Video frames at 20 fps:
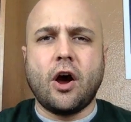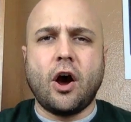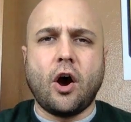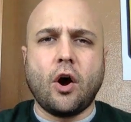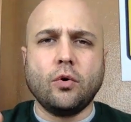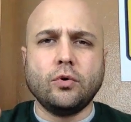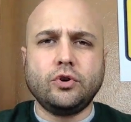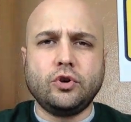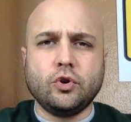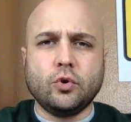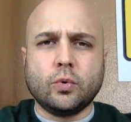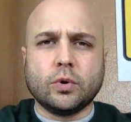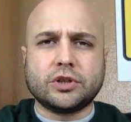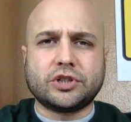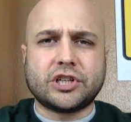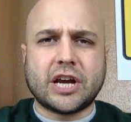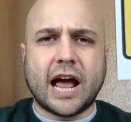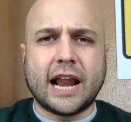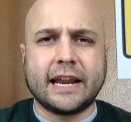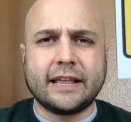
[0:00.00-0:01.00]
oh, you were
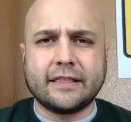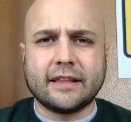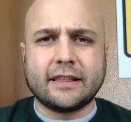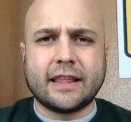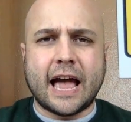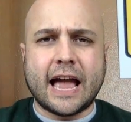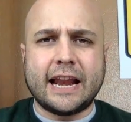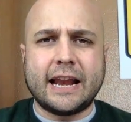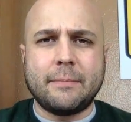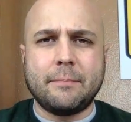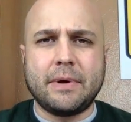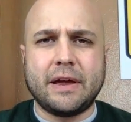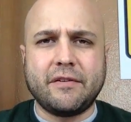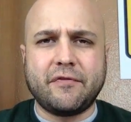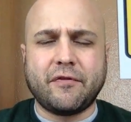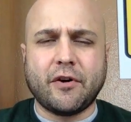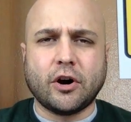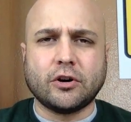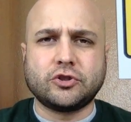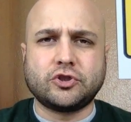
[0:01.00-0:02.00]
shining the light at me
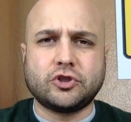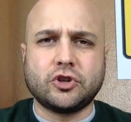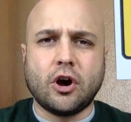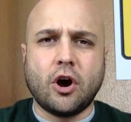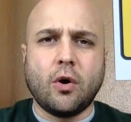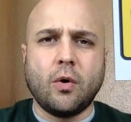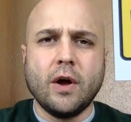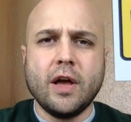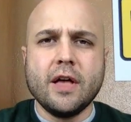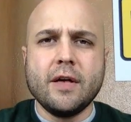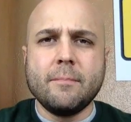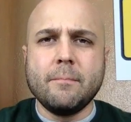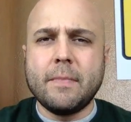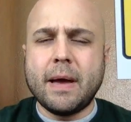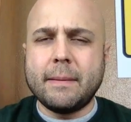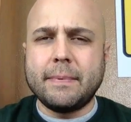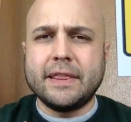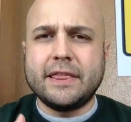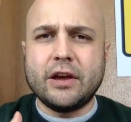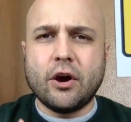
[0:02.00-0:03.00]
first, so
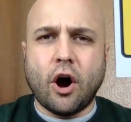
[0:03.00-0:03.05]
maybe the